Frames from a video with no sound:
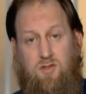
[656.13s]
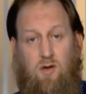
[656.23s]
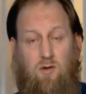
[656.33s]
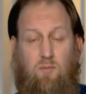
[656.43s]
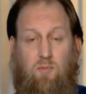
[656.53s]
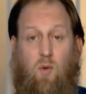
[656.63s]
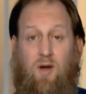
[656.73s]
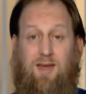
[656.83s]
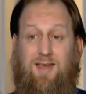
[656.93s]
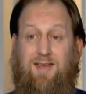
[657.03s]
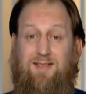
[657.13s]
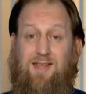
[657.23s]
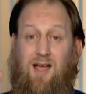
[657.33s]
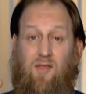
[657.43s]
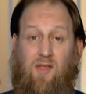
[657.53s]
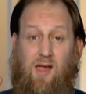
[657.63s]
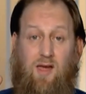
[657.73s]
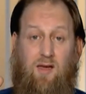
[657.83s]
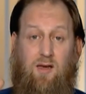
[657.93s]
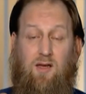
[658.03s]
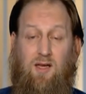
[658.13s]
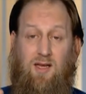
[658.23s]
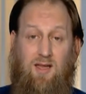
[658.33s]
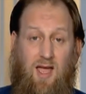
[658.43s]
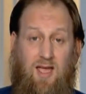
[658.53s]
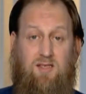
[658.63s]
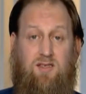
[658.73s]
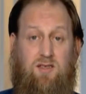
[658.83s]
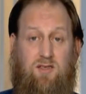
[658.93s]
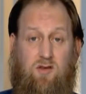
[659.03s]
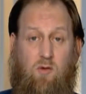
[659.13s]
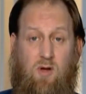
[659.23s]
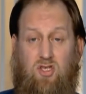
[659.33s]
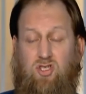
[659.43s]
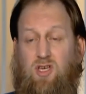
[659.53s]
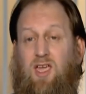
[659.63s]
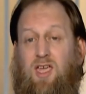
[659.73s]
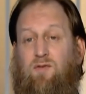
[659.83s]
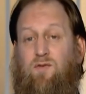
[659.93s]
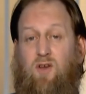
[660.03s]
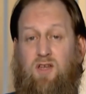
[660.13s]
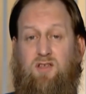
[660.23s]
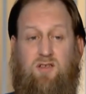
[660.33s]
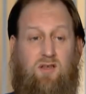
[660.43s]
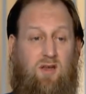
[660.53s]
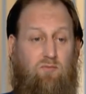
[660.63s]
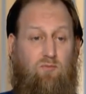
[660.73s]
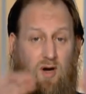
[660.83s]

So, but when he hears the adhan, he hates it so much, he flees and he